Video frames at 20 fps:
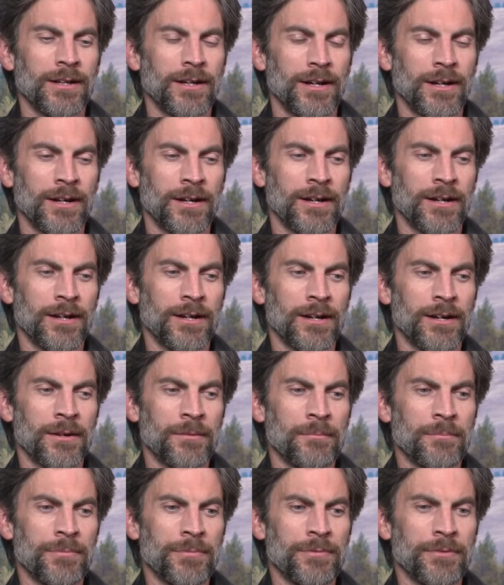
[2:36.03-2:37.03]
Uh,
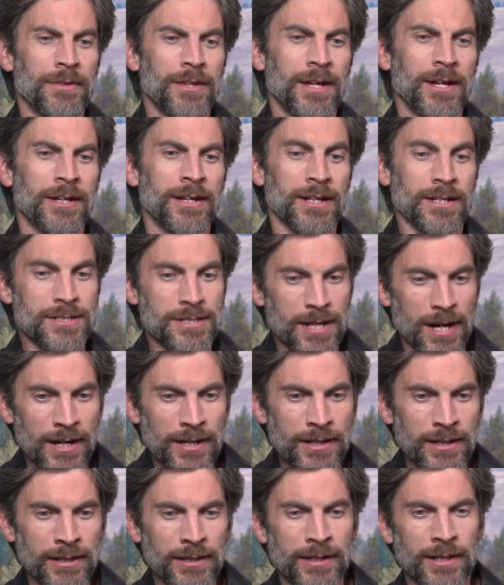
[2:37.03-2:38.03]
um, and
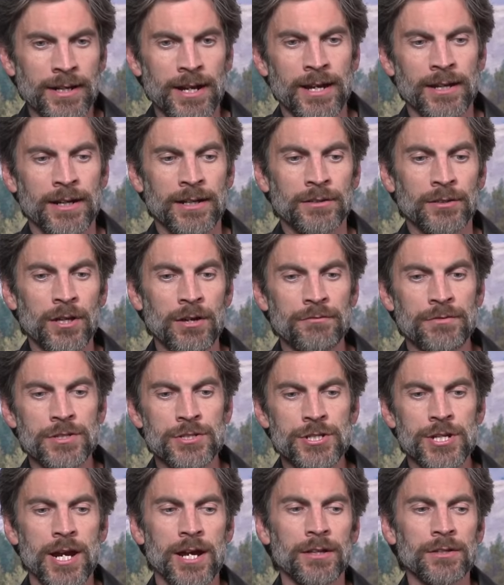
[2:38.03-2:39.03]
exciting, and, and I love the
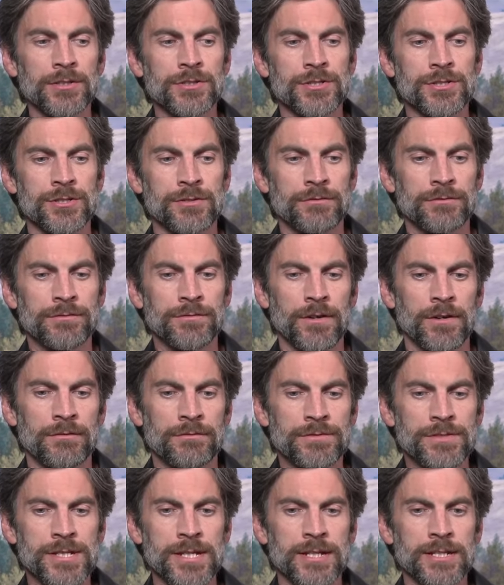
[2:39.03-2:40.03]
challenge of
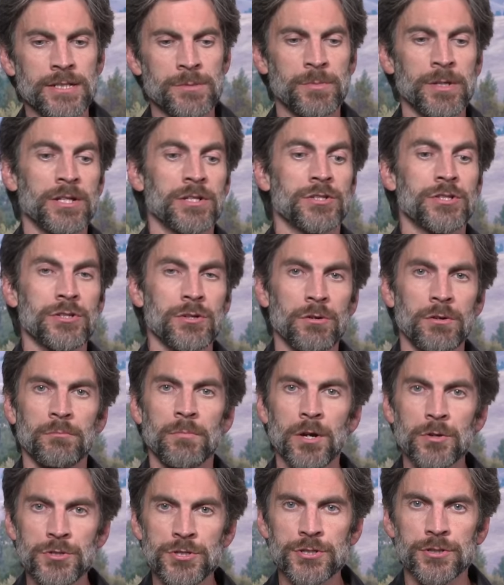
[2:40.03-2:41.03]
of scenes being so
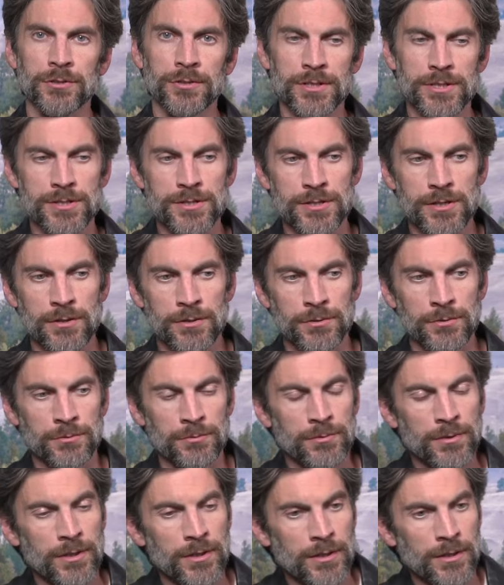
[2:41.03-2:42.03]
emotional and
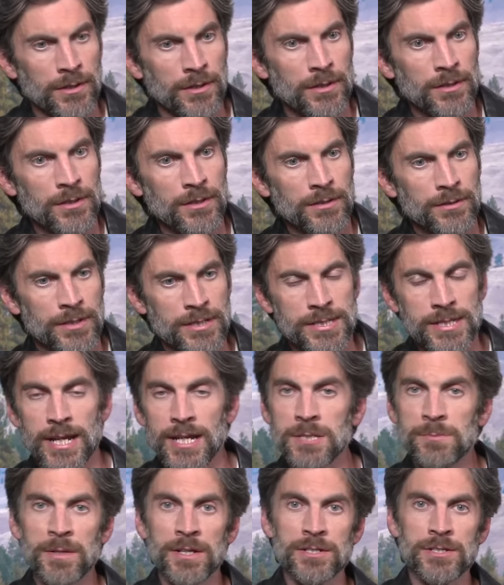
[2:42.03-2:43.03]
so the
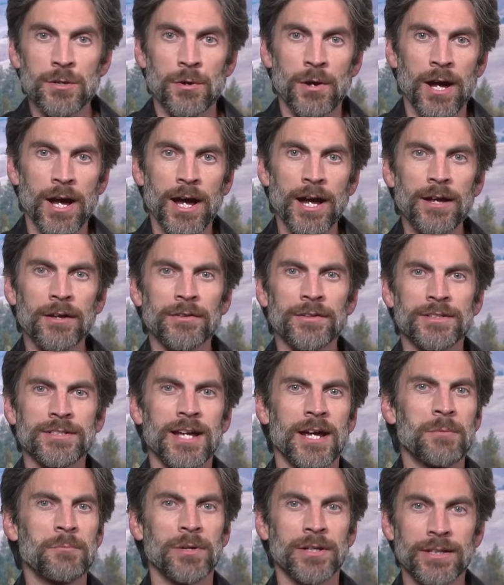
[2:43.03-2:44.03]
stakes being so high all the
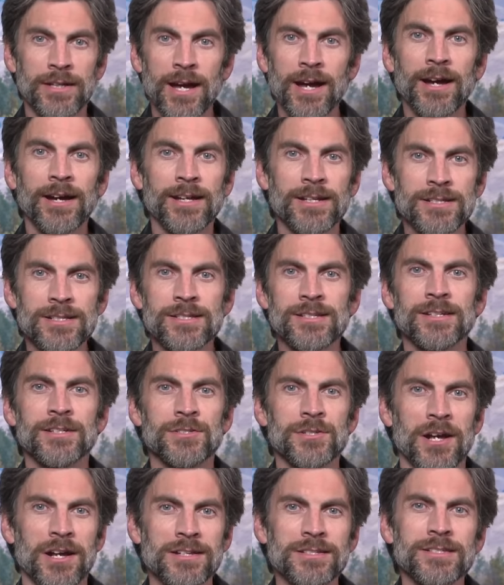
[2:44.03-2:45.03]
time. But yeah, it's
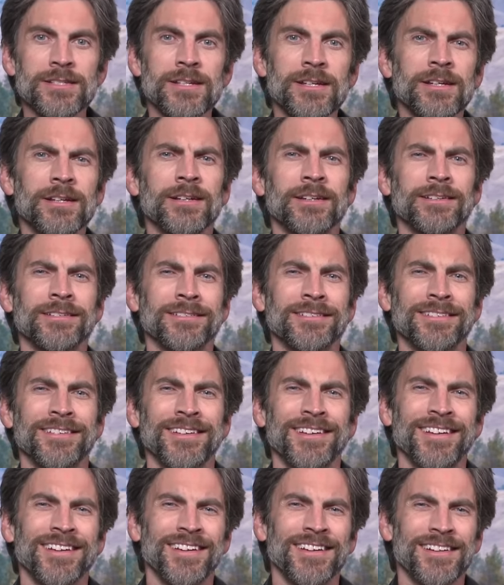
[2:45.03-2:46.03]
exhausting, and
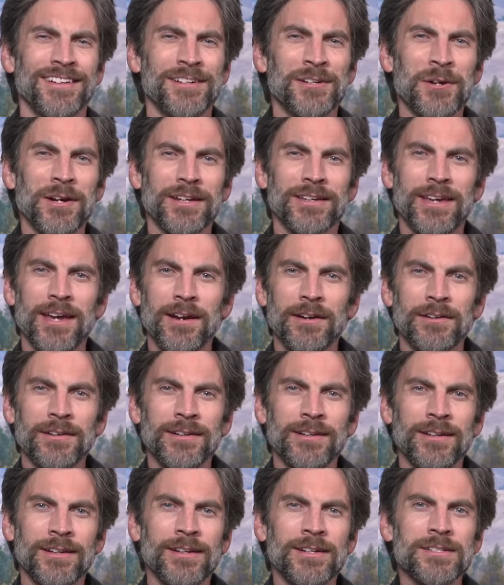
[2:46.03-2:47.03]
you know I
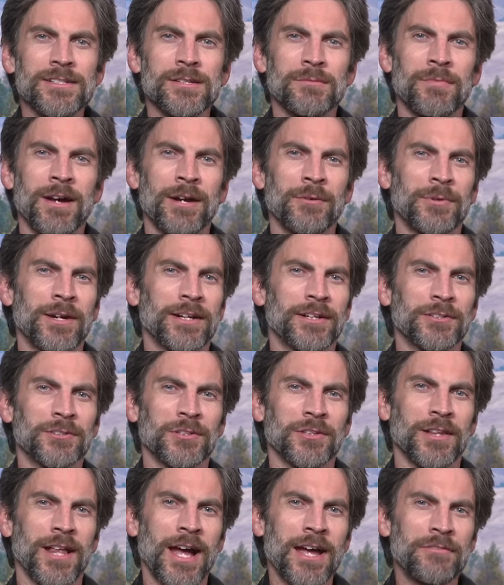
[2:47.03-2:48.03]
carried it into my
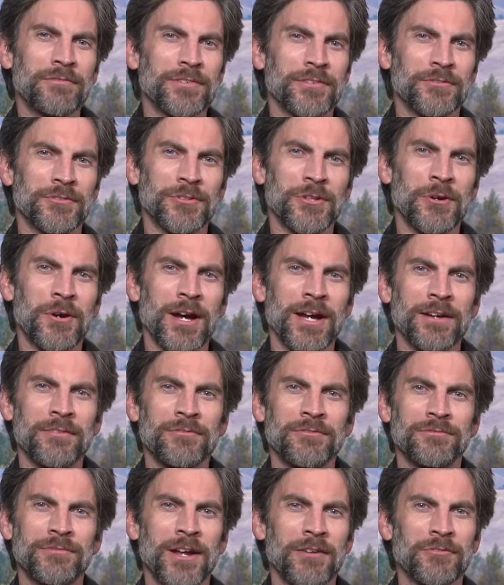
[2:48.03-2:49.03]
regular life, even though
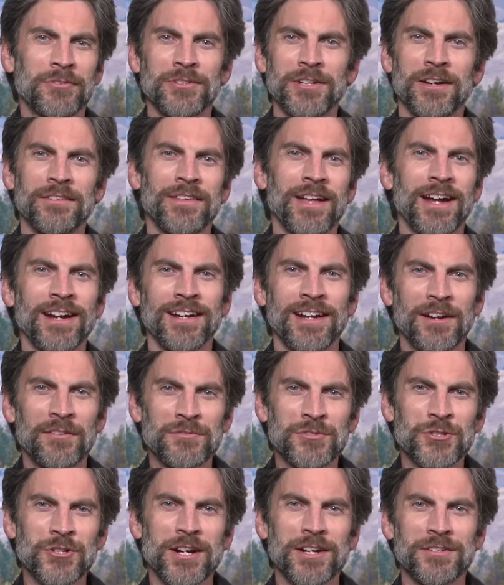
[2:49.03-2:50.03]
I've never done that, and
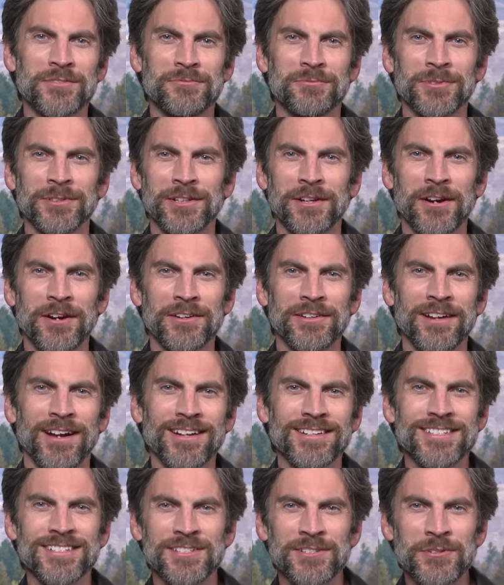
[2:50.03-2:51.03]
I've tried really hard
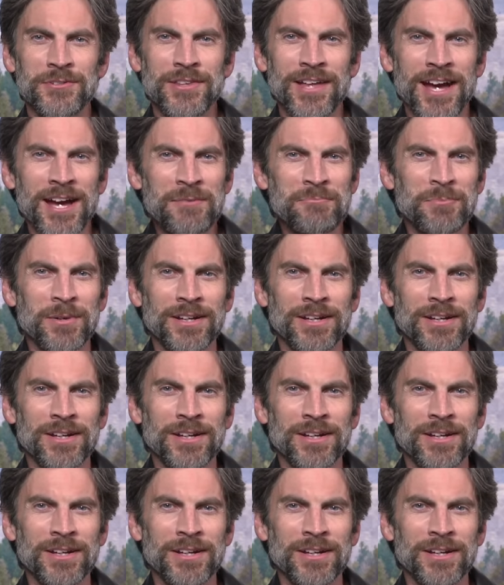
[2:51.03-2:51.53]
not to do that.